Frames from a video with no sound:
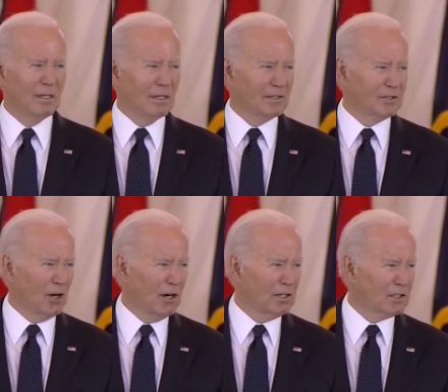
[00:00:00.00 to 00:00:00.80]
It
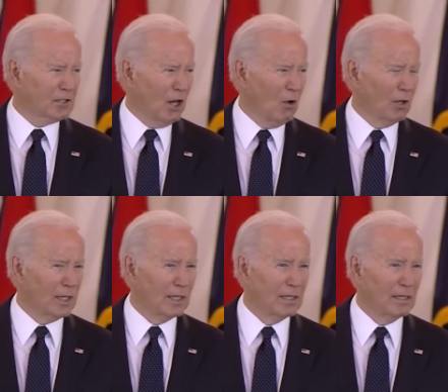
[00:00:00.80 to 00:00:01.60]
started slowly
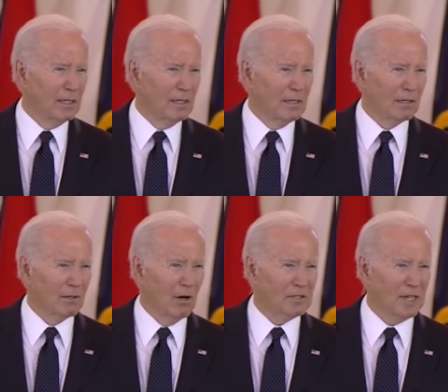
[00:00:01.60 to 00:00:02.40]

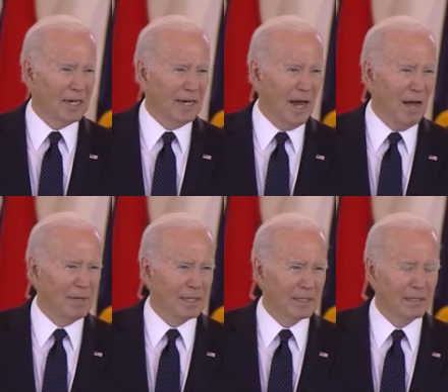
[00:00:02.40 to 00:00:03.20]
across
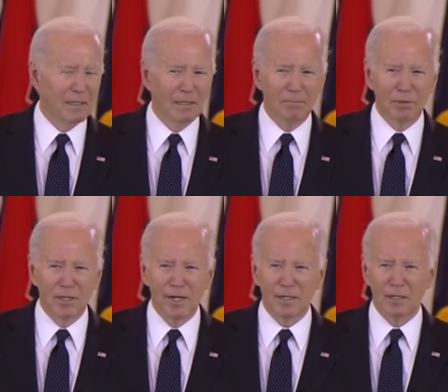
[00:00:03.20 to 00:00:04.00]
economic,
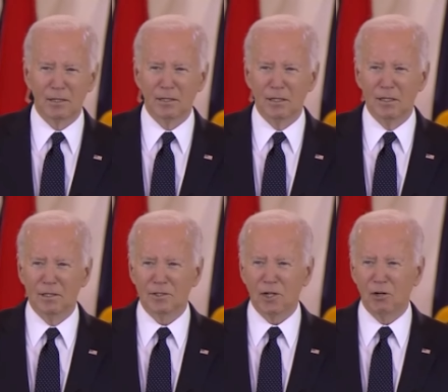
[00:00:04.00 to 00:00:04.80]
political,
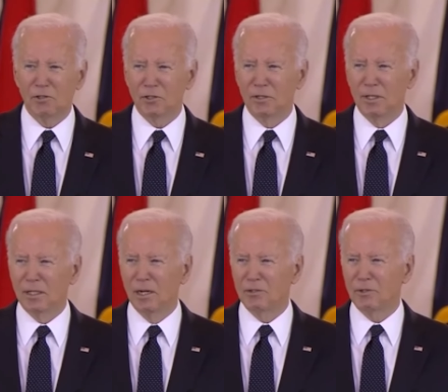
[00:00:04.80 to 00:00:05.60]
social and
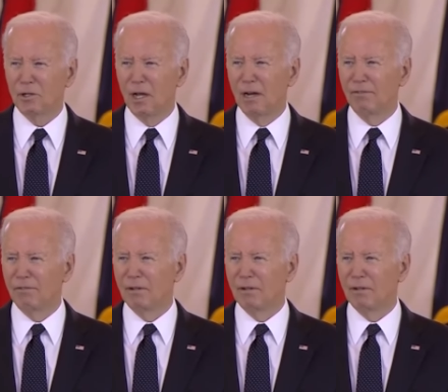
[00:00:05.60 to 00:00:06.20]
cultural life.